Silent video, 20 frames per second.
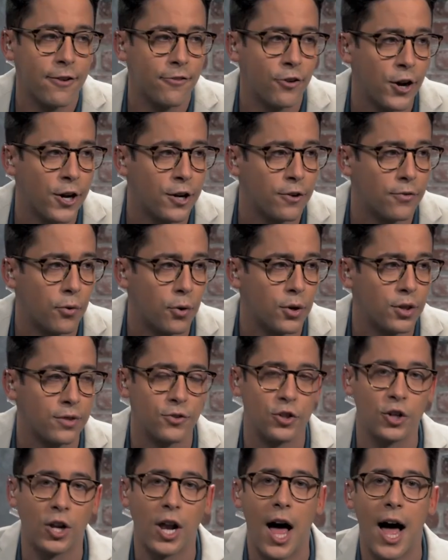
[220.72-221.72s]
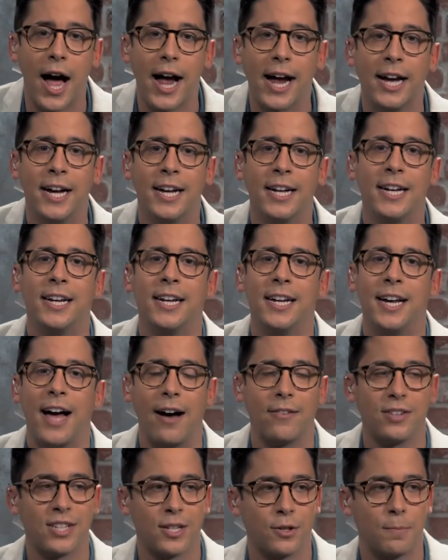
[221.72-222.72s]
a very good 4th of July.
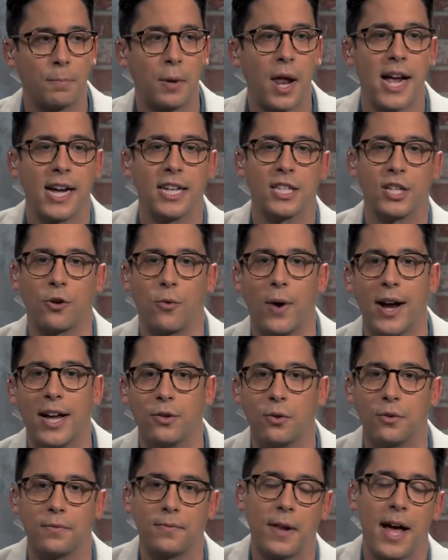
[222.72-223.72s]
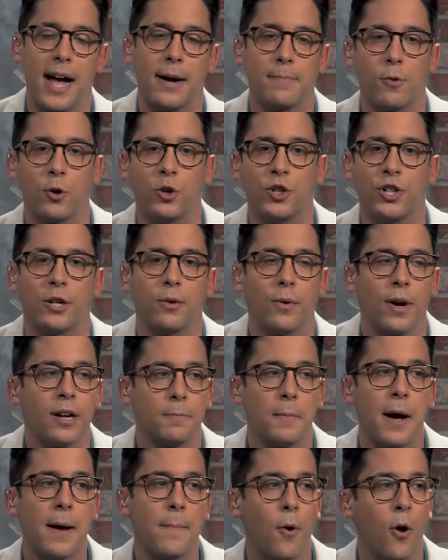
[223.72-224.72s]
Obviously, I was playing It's a Grand Old Flag, marching around
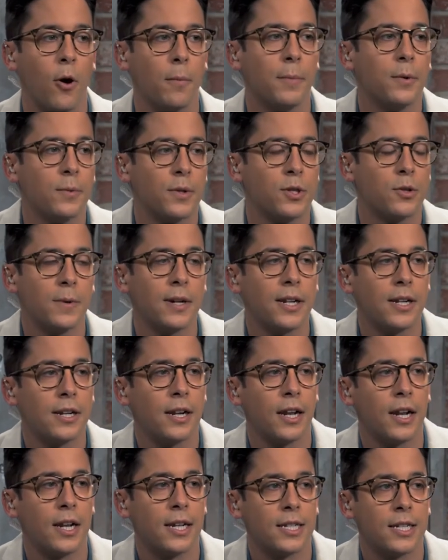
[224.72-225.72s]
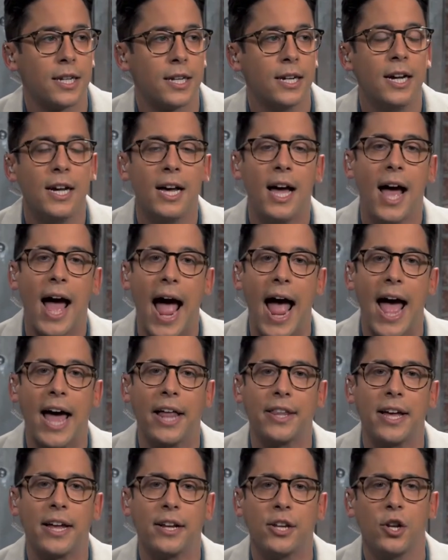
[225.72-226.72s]
my apartment with sweet little Alisa.
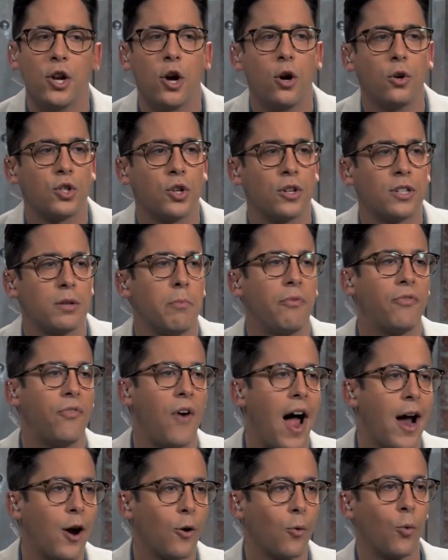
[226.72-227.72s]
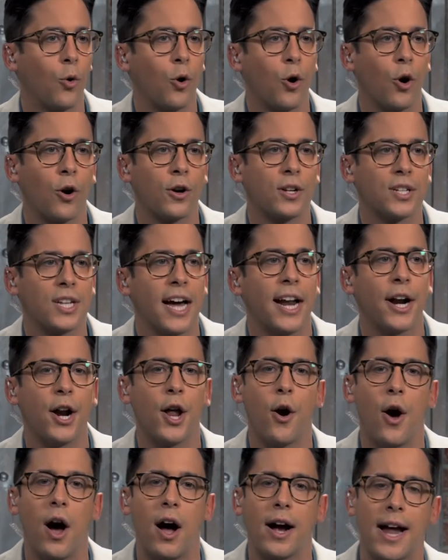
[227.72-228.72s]
And then, you know, saw some fireworks. I don't
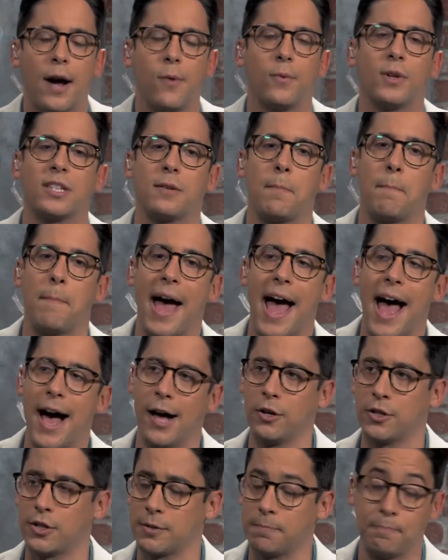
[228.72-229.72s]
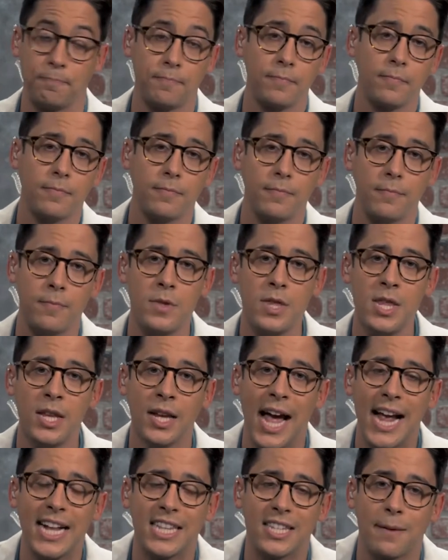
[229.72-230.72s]
know, hung out with some pals,
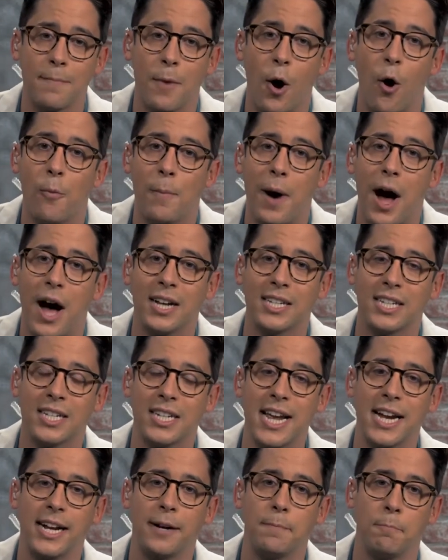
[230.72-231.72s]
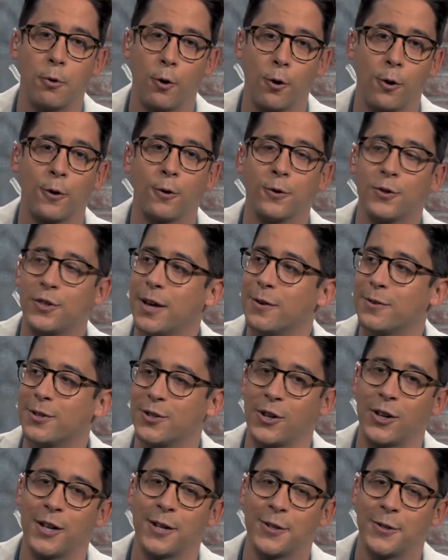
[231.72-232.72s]
ate some Omaha steak burgers. That was
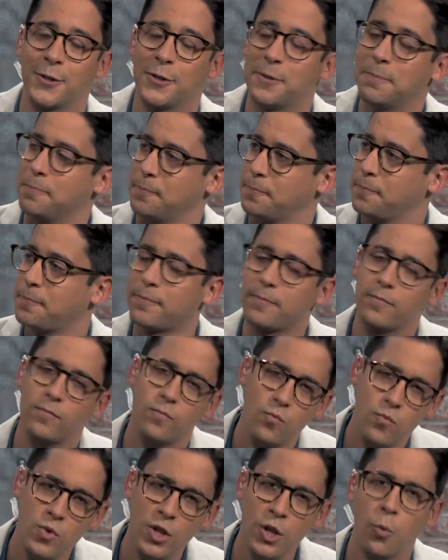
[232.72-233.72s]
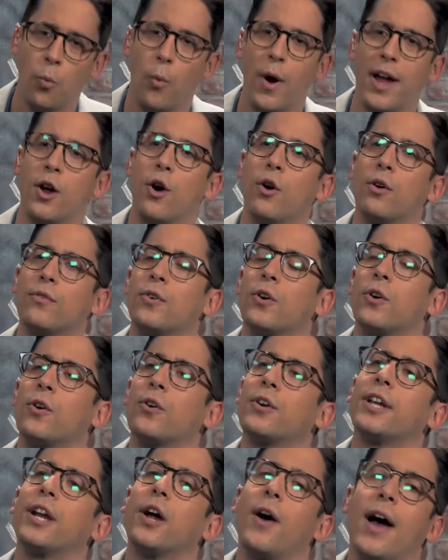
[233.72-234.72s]
delicious went over,
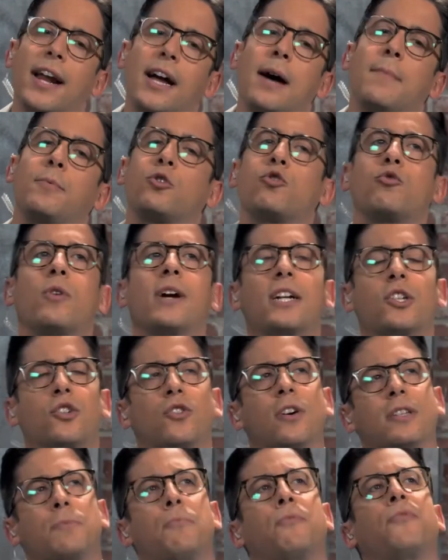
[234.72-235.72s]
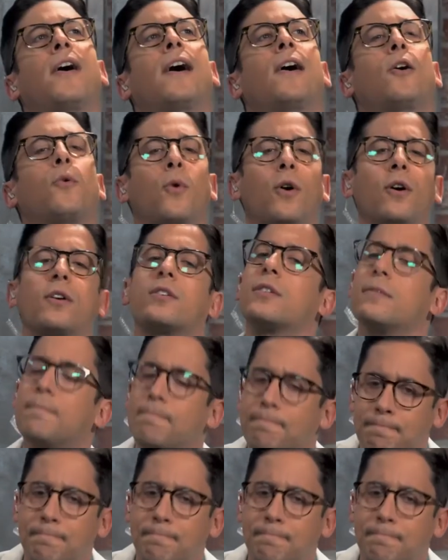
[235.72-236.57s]
you know, had a couple drinks, saw some fireworks.